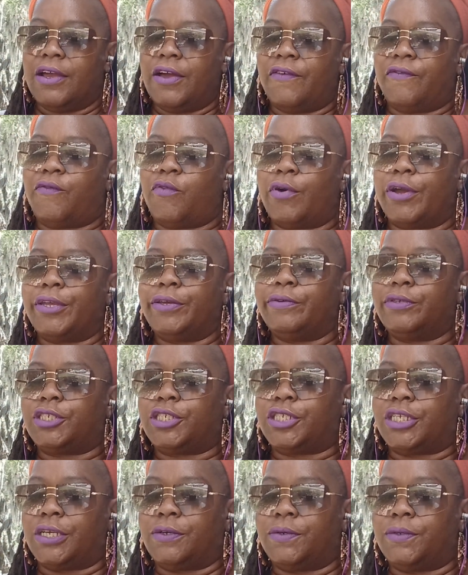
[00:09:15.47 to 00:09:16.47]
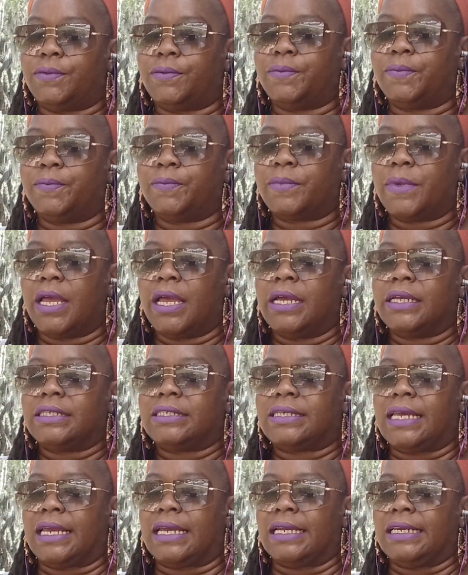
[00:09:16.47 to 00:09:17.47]
for you to
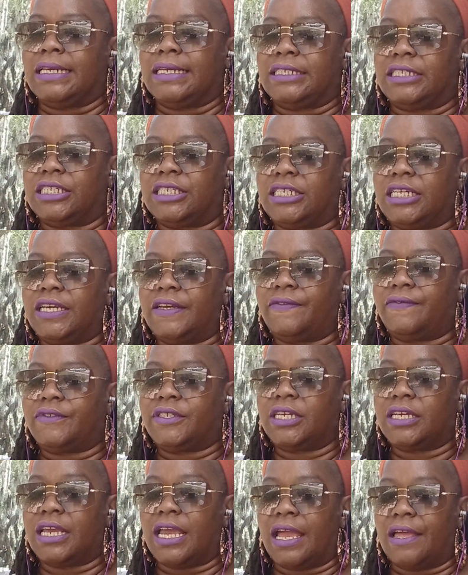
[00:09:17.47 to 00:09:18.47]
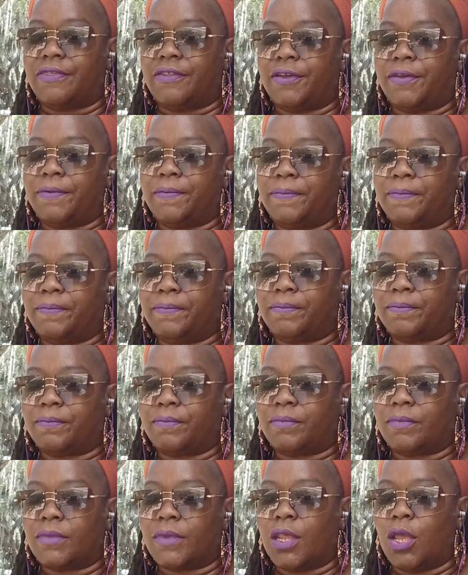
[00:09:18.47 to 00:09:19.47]
take initiative together
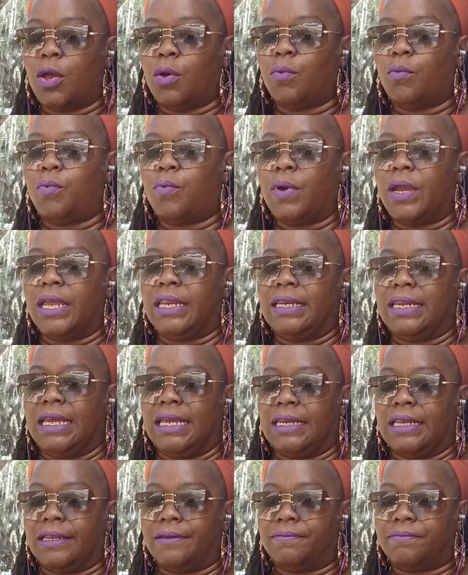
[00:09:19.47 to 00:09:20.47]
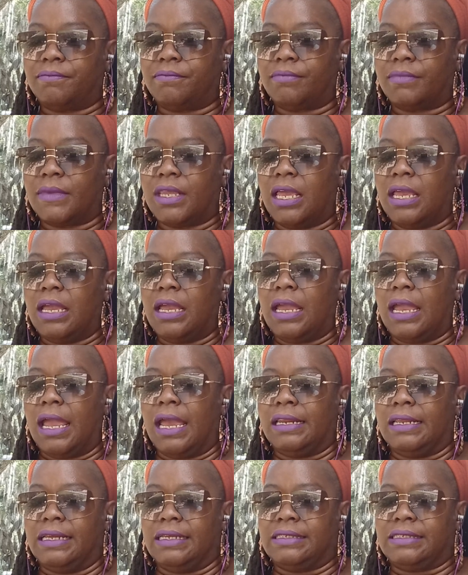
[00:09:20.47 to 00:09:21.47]
when needed.
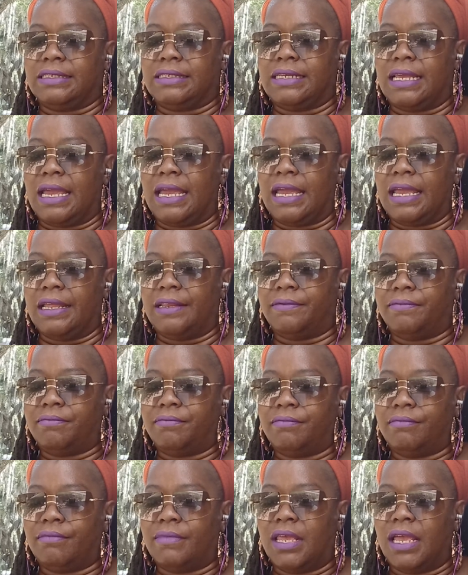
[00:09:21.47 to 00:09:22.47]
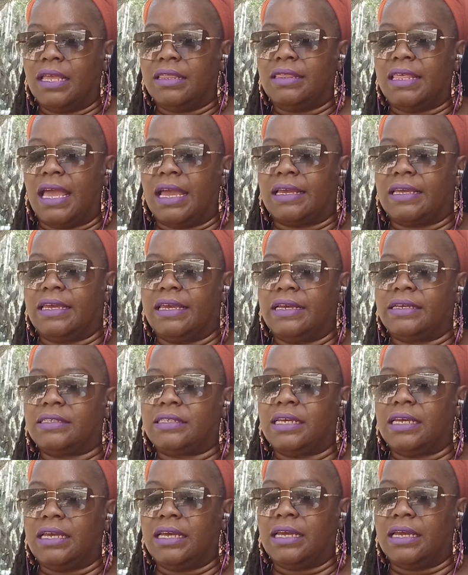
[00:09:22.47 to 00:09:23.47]
And instead, that kicks
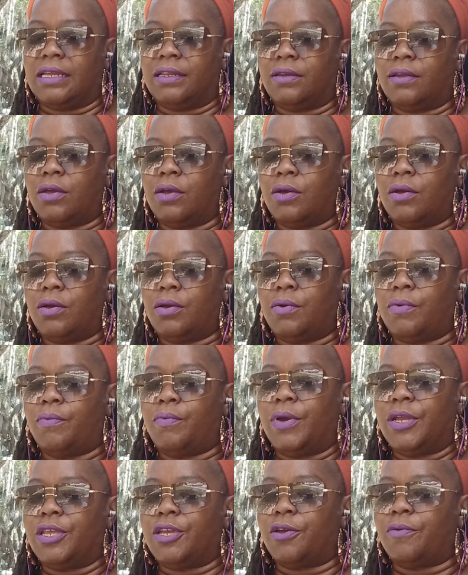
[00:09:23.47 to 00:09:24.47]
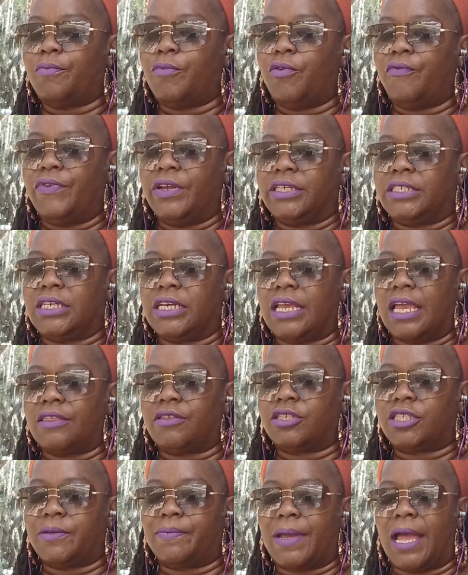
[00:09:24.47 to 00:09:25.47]
in when you're moving
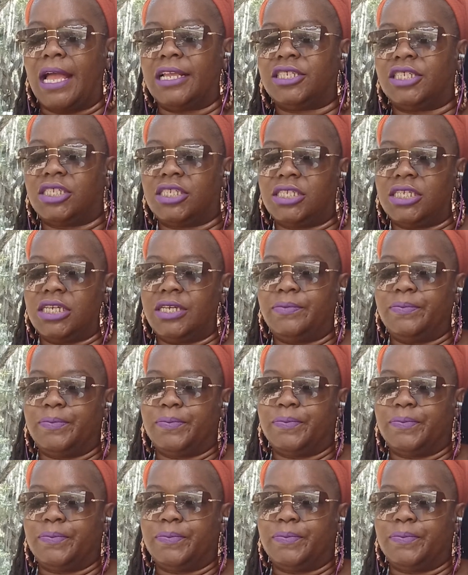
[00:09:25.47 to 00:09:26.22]
together subconsciously.